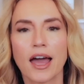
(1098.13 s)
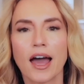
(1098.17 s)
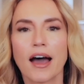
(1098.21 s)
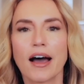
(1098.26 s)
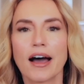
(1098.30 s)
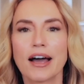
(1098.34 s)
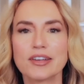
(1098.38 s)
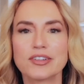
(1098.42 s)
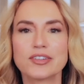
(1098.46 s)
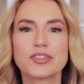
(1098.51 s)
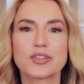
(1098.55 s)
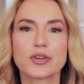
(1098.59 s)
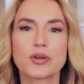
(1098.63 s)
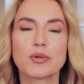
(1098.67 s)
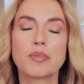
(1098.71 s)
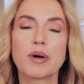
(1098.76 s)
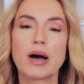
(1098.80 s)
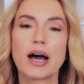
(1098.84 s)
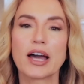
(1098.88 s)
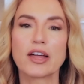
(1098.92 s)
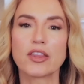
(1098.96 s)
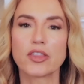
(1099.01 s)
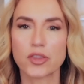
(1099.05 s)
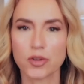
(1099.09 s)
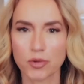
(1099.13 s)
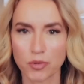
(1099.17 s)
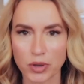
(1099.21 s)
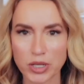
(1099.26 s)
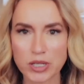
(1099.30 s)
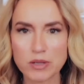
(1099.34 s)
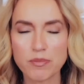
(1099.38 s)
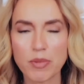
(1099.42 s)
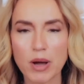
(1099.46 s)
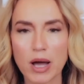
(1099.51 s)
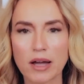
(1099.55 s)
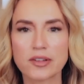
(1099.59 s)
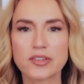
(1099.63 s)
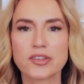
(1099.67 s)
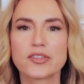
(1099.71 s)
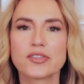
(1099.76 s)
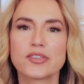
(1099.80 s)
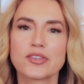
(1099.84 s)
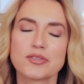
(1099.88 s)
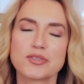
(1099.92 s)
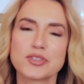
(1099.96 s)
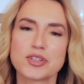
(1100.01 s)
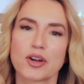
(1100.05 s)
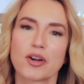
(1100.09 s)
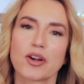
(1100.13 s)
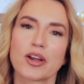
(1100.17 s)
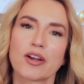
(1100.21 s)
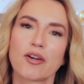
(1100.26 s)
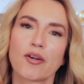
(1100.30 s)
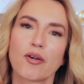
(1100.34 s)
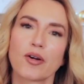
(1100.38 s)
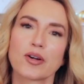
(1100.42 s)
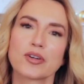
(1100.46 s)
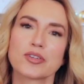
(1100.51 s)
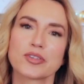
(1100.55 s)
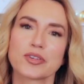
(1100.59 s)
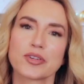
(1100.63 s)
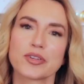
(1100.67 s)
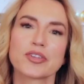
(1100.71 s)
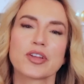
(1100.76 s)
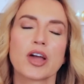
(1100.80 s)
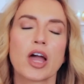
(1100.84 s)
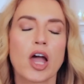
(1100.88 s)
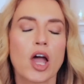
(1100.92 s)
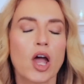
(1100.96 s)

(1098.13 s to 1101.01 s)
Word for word: I still buy three boxes of cherry cordials